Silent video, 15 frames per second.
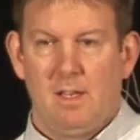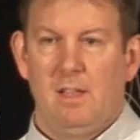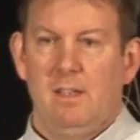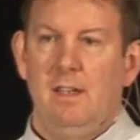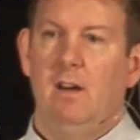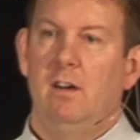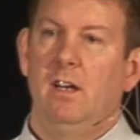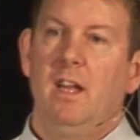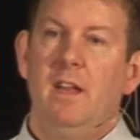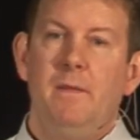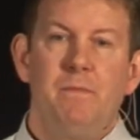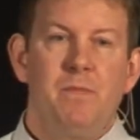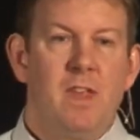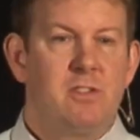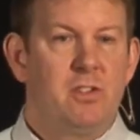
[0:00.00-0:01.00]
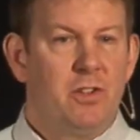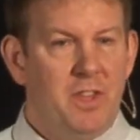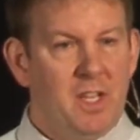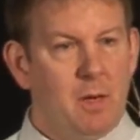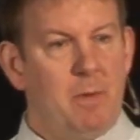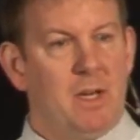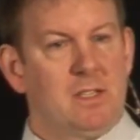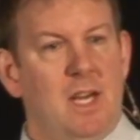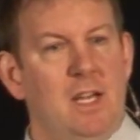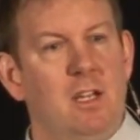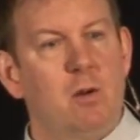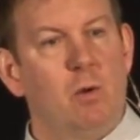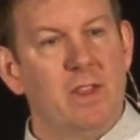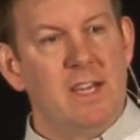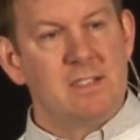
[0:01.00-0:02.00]
Now, as you think about that, you
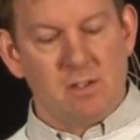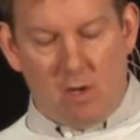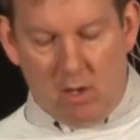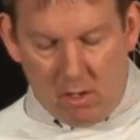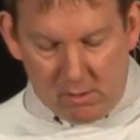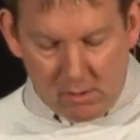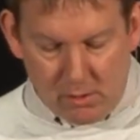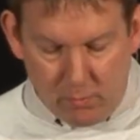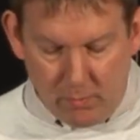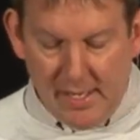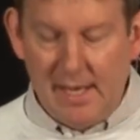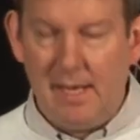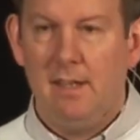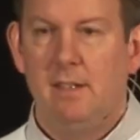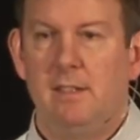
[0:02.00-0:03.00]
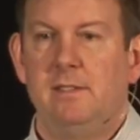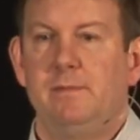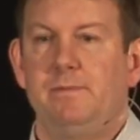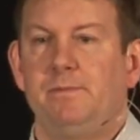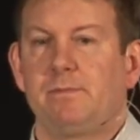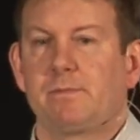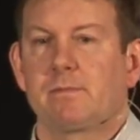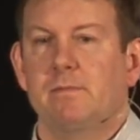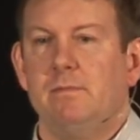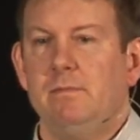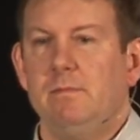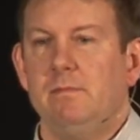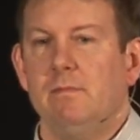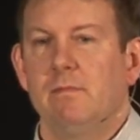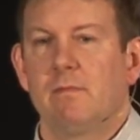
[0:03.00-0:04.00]
go, well, that's all great,
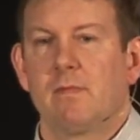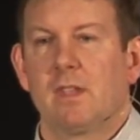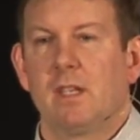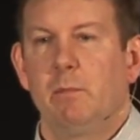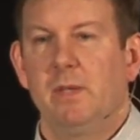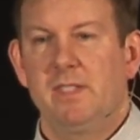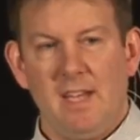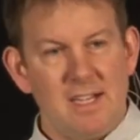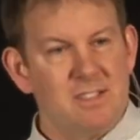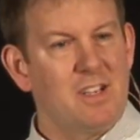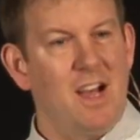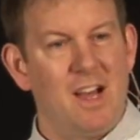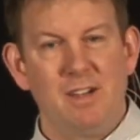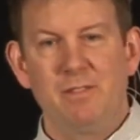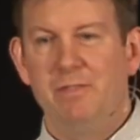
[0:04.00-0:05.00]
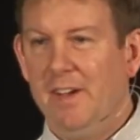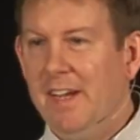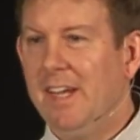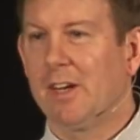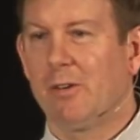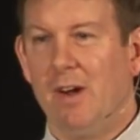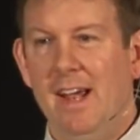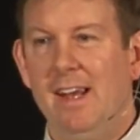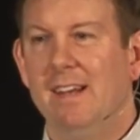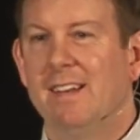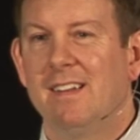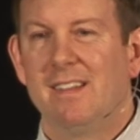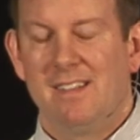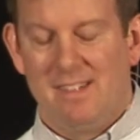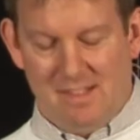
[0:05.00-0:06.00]
but that's kind of vague, right?
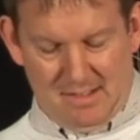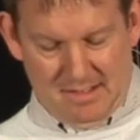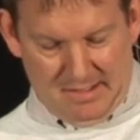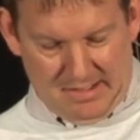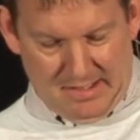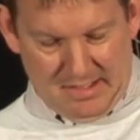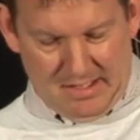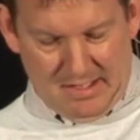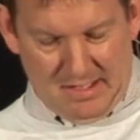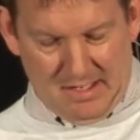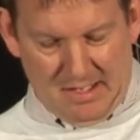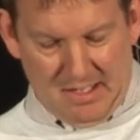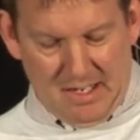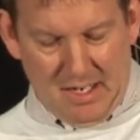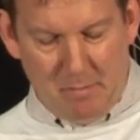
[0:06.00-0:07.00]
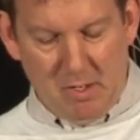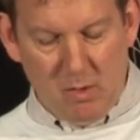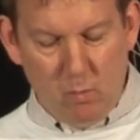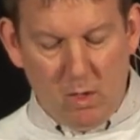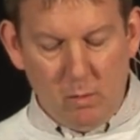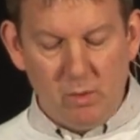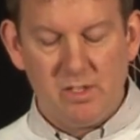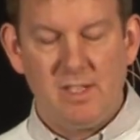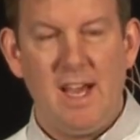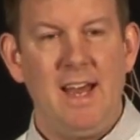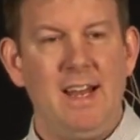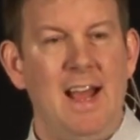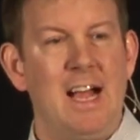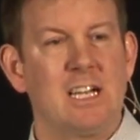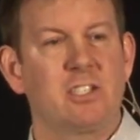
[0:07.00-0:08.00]
I mean, what would
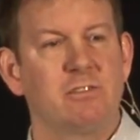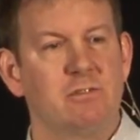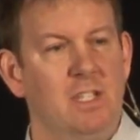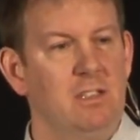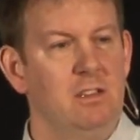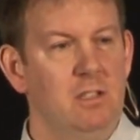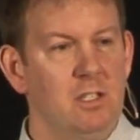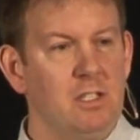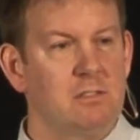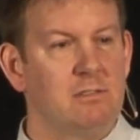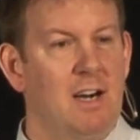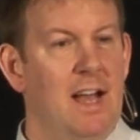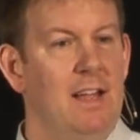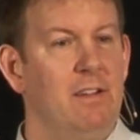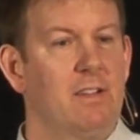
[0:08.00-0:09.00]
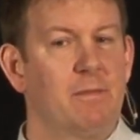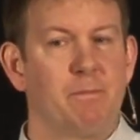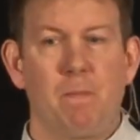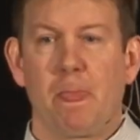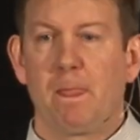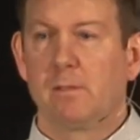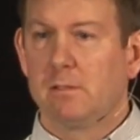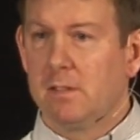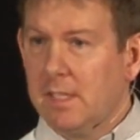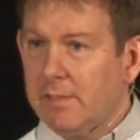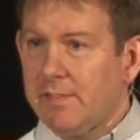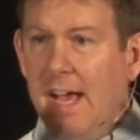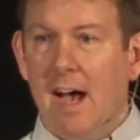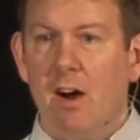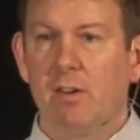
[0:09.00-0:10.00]
that actually look like
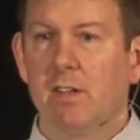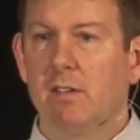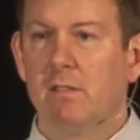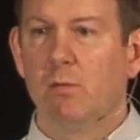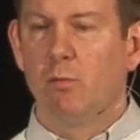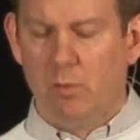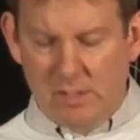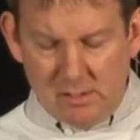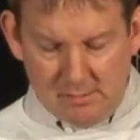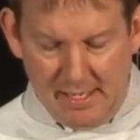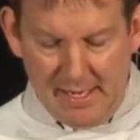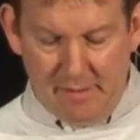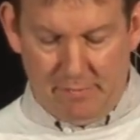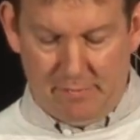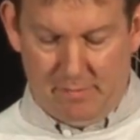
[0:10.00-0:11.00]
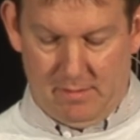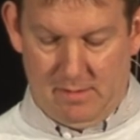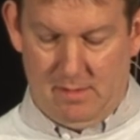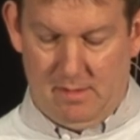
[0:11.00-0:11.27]
lived out in real life?